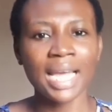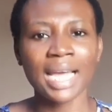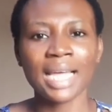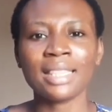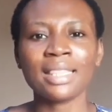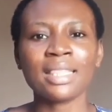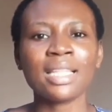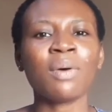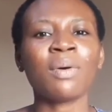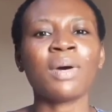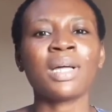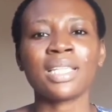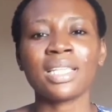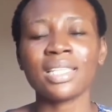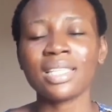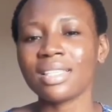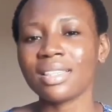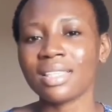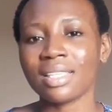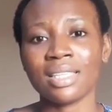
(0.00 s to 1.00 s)
And now
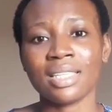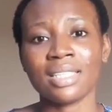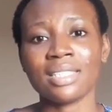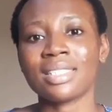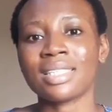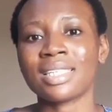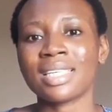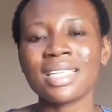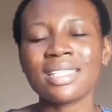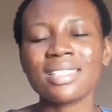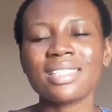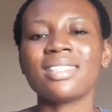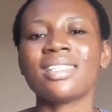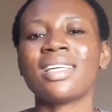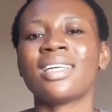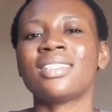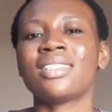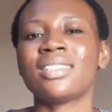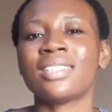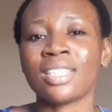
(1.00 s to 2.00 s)
another thing is getting
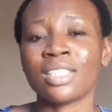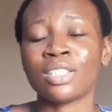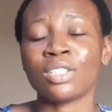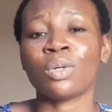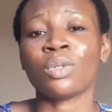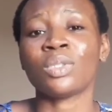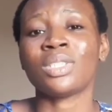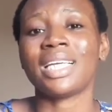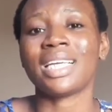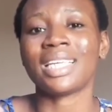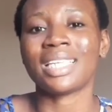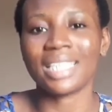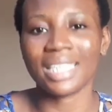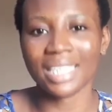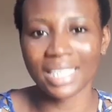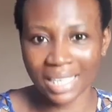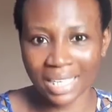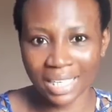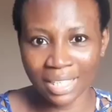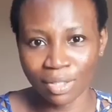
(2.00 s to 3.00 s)
her turned on
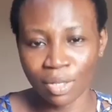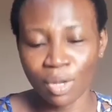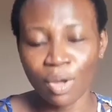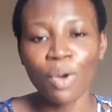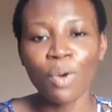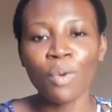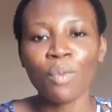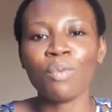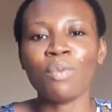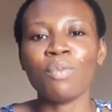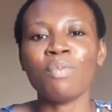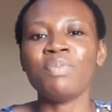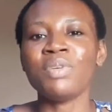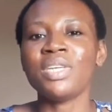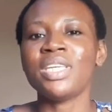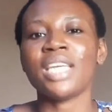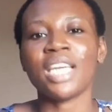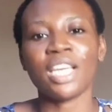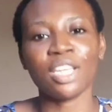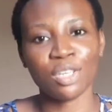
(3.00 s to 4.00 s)
again will
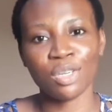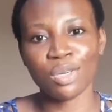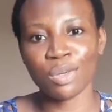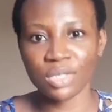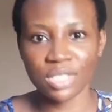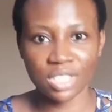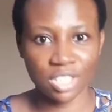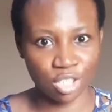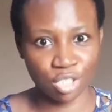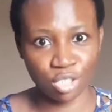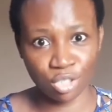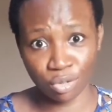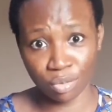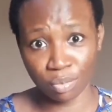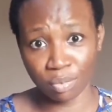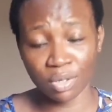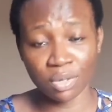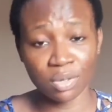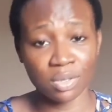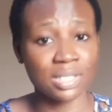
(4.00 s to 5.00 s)
be a huge issue,
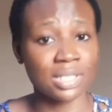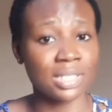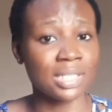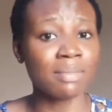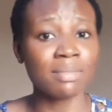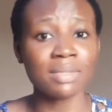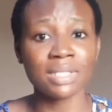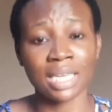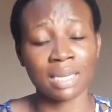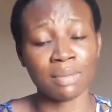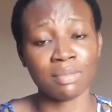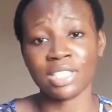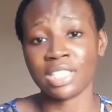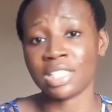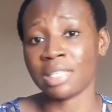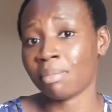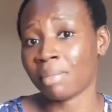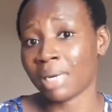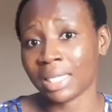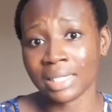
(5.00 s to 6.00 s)
because sometimes
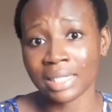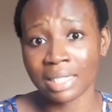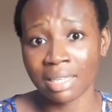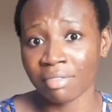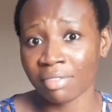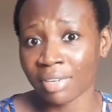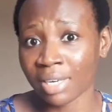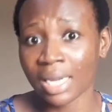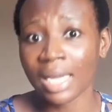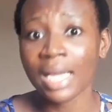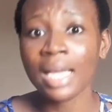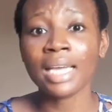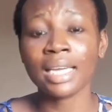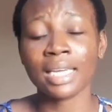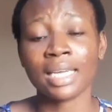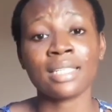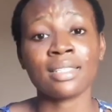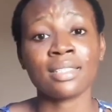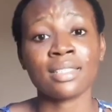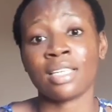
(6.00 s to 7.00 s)
she might never
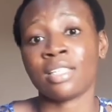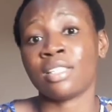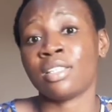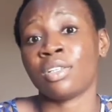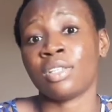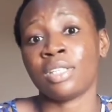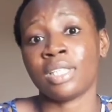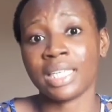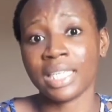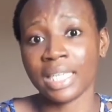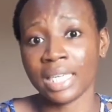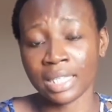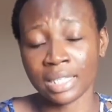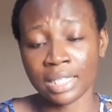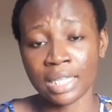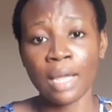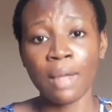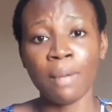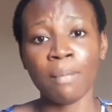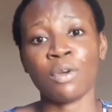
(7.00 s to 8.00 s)
get turned on
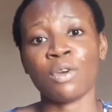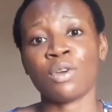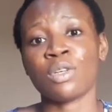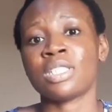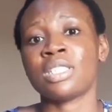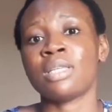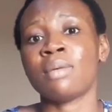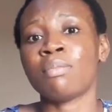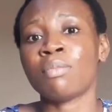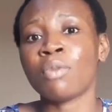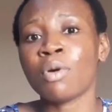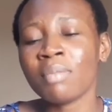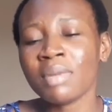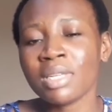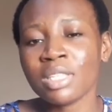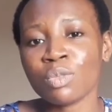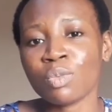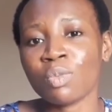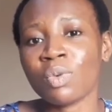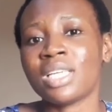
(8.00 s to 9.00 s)
again because the
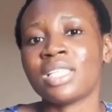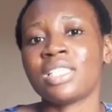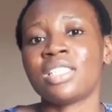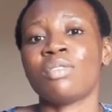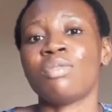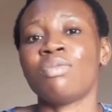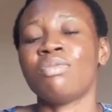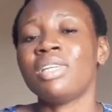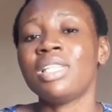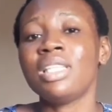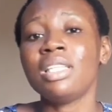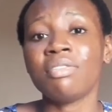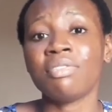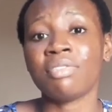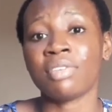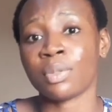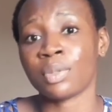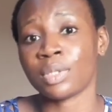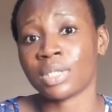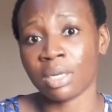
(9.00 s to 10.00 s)
moment where she really
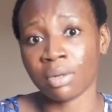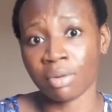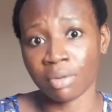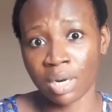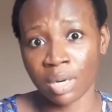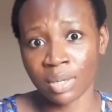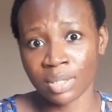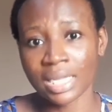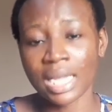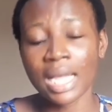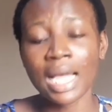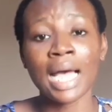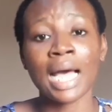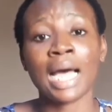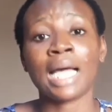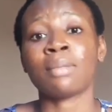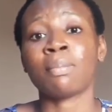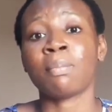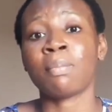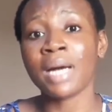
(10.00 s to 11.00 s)
felt aroused
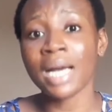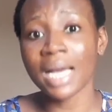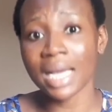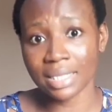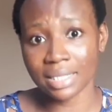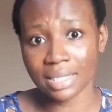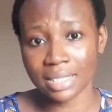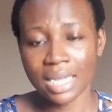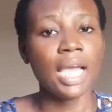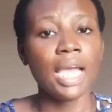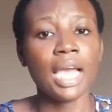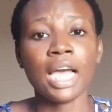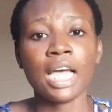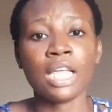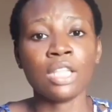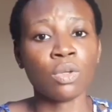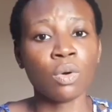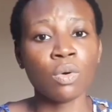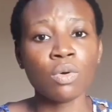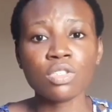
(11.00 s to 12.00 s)
had passed.
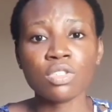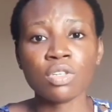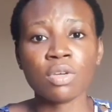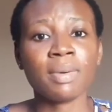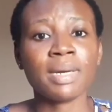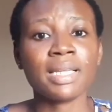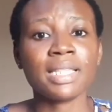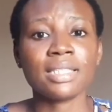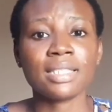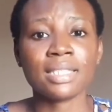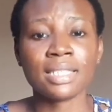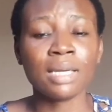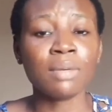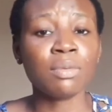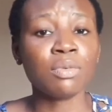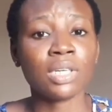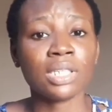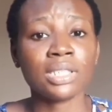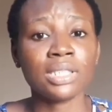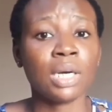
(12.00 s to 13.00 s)
And also, by the time
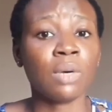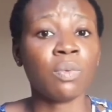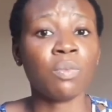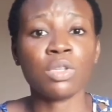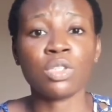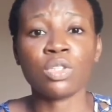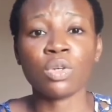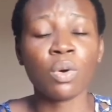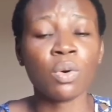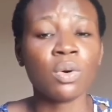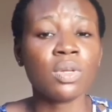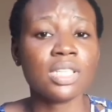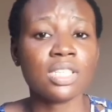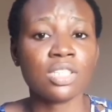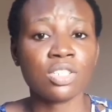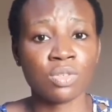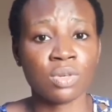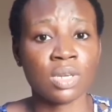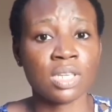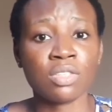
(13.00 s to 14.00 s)
you are done with all the
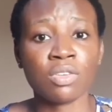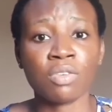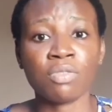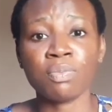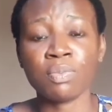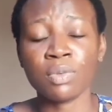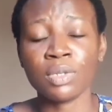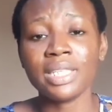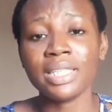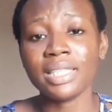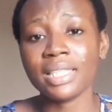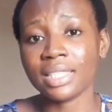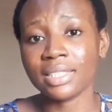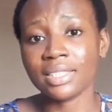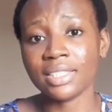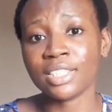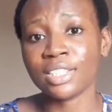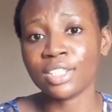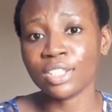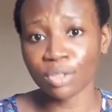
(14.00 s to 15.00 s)
stress of pulling the
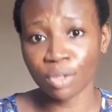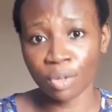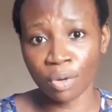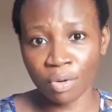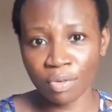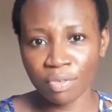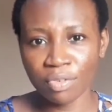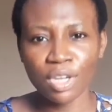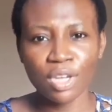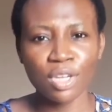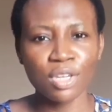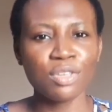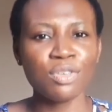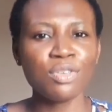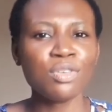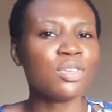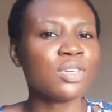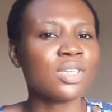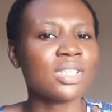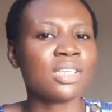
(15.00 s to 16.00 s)
jeans off,
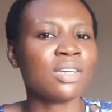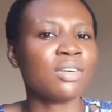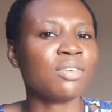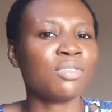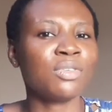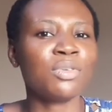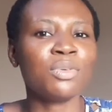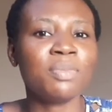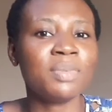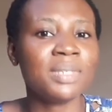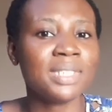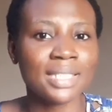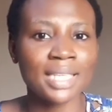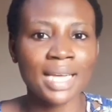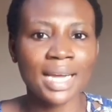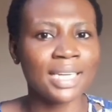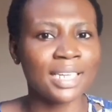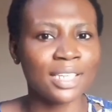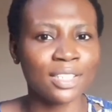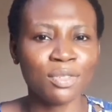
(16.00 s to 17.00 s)
you yourself will be
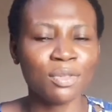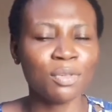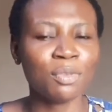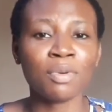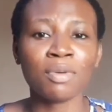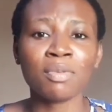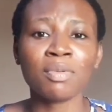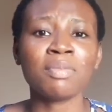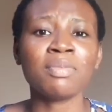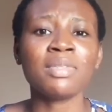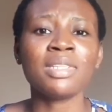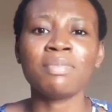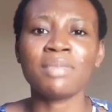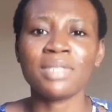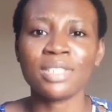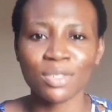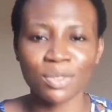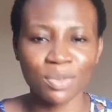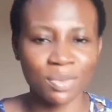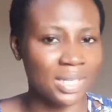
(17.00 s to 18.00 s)
tired. You'll probably be
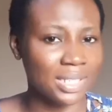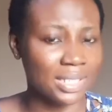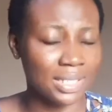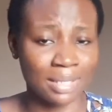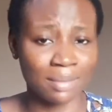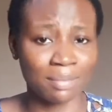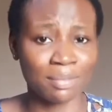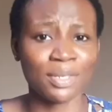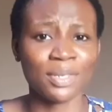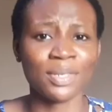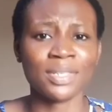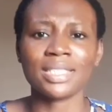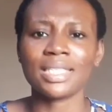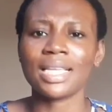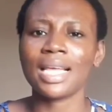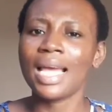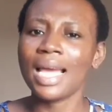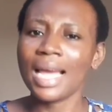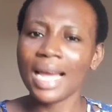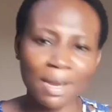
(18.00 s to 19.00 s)
sweating, because
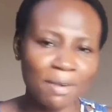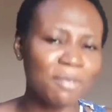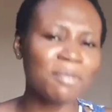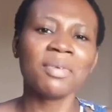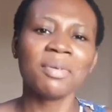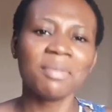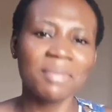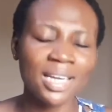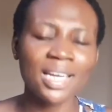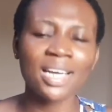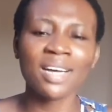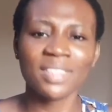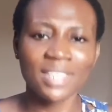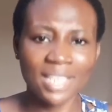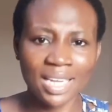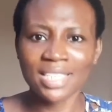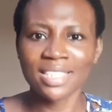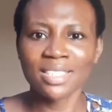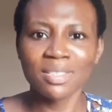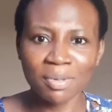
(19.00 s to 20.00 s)
I remember how
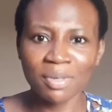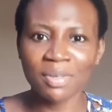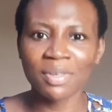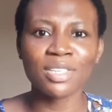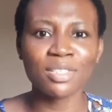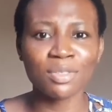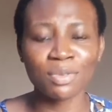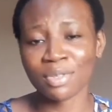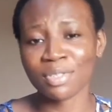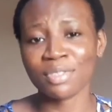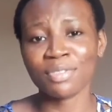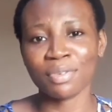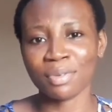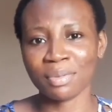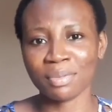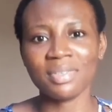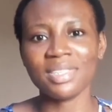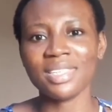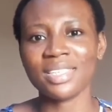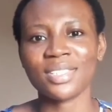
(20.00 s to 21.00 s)
that experience was
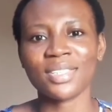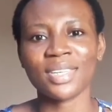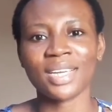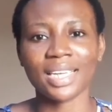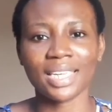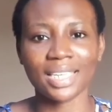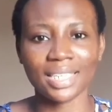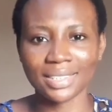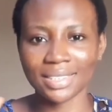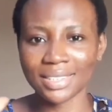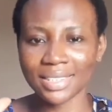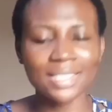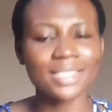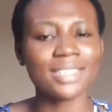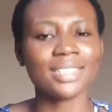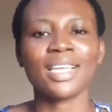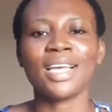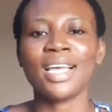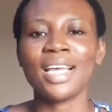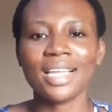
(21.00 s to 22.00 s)
for me. So I can
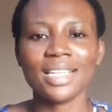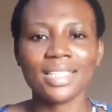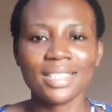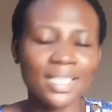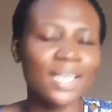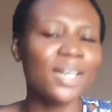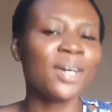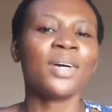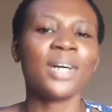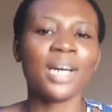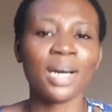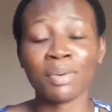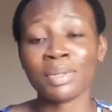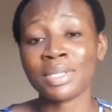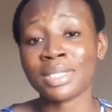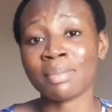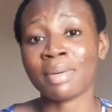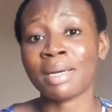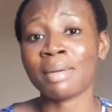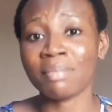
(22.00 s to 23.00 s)
just tell how
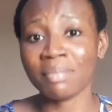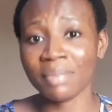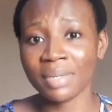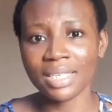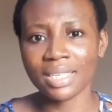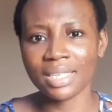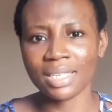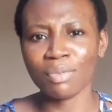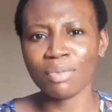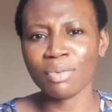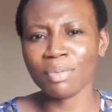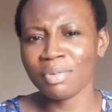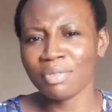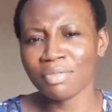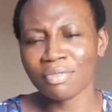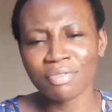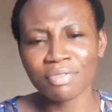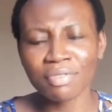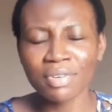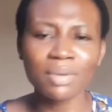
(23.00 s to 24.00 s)
it might be. It will
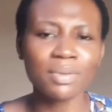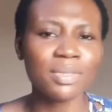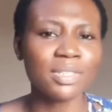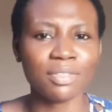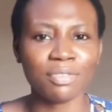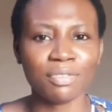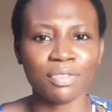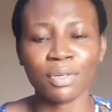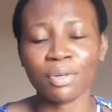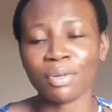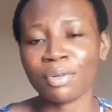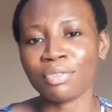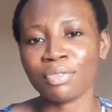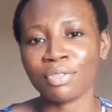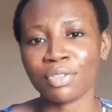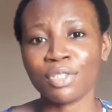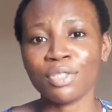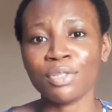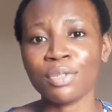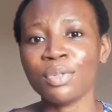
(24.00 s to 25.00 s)
be very difficult
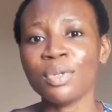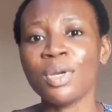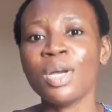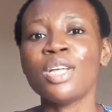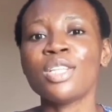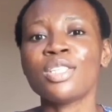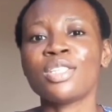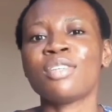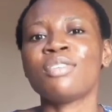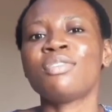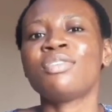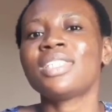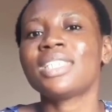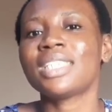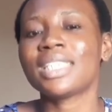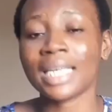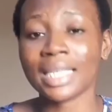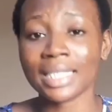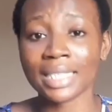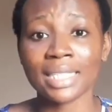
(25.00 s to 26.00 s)
for you to
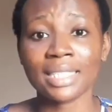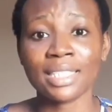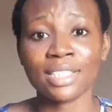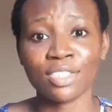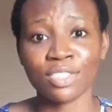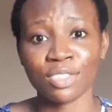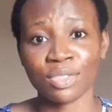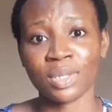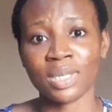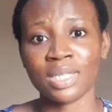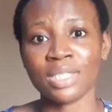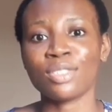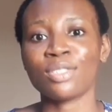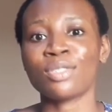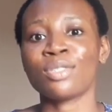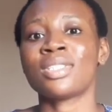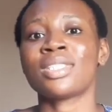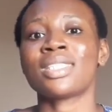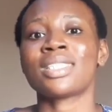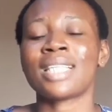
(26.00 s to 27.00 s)
even gather the strength
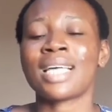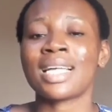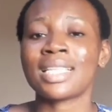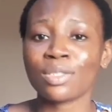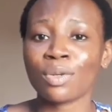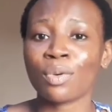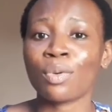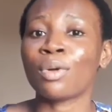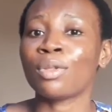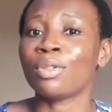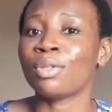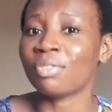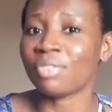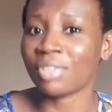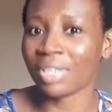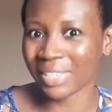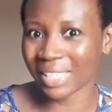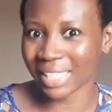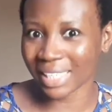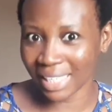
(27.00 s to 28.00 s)
to start all
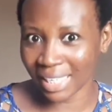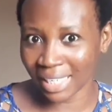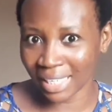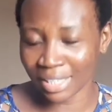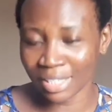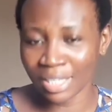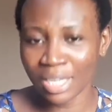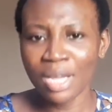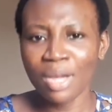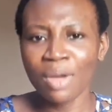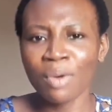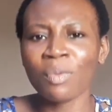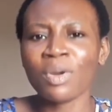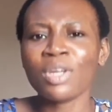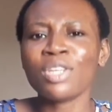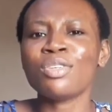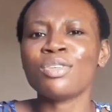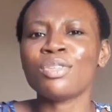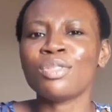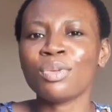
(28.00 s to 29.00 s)
over again
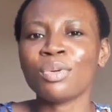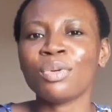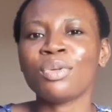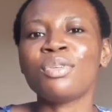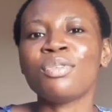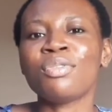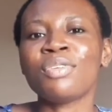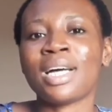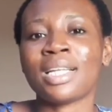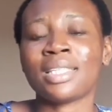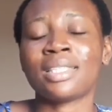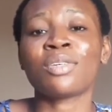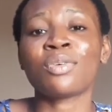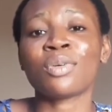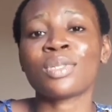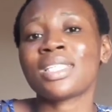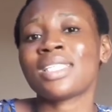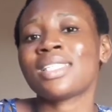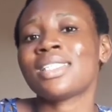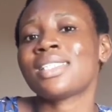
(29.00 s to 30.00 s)
when you know you had
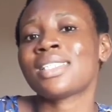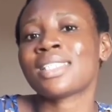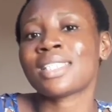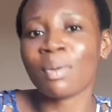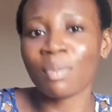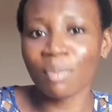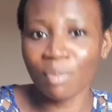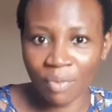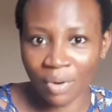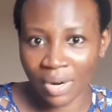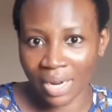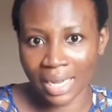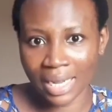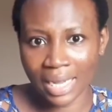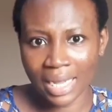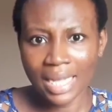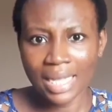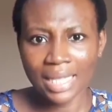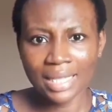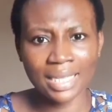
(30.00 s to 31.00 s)
gotten somewhere
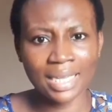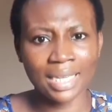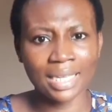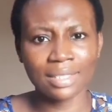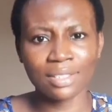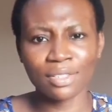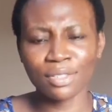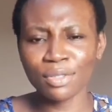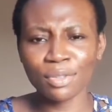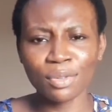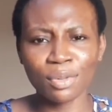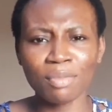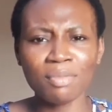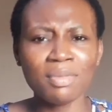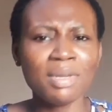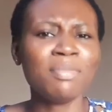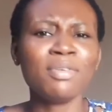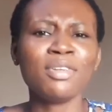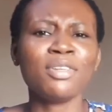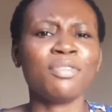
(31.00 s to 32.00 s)
that,
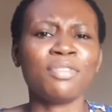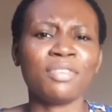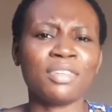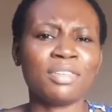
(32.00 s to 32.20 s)
maybe you've